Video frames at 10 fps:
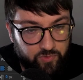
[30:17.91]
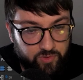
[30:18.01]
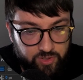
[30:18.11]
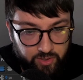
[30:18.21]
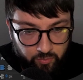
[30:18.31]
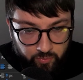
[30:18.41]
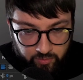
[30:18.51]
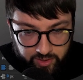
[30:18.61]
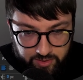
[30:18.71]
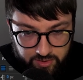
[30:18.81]
So we
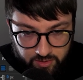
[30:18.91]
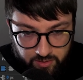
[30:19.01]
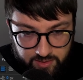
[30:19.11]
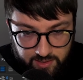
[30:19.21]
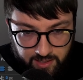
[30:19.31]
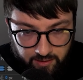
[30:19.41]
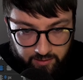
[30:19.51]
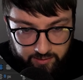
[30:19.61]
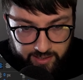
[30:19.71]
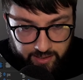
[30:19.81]
want it to start scaling
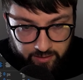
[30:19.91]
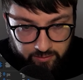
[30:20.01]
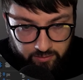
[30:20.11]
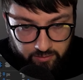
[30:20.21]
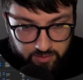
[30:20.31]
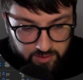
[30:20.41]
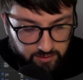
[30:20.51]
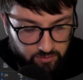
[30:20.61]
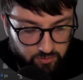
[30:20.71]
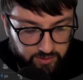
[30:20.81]
down.
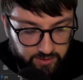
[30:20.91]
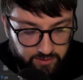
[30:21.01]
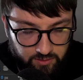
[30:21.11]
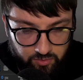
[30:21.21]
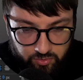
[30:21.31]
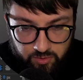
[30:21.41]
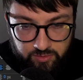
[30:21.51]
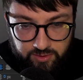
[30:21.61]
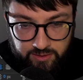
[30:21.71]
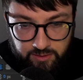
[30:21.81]
Select all these, Control
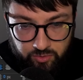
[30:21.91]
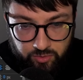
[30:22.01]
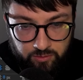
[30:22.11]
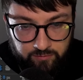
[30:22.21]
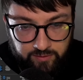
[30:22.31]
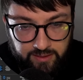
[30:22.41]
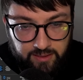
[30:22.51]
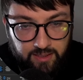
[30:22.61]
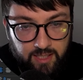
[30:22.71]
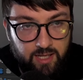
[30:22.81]
C, Control V.
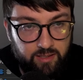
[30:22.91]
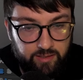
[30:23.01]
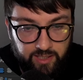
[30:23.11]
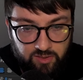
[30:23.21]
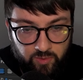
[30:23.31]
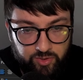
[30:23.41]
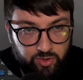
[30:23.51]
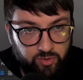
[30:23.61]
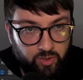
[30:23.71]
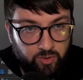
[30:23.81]
The next one to
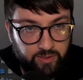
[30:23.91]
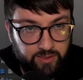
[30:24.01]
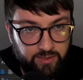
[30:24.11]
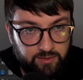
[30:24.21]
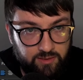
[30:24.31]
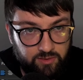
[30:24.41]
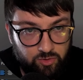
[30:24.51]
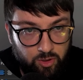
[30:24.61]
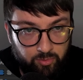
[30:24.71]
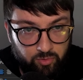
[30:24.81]
go is this
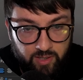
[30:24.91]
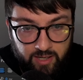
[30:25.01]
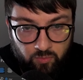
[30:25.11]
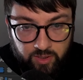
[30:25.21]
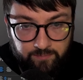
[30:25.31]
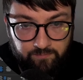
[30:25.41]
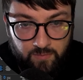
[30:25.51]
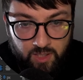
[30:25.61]
top right one.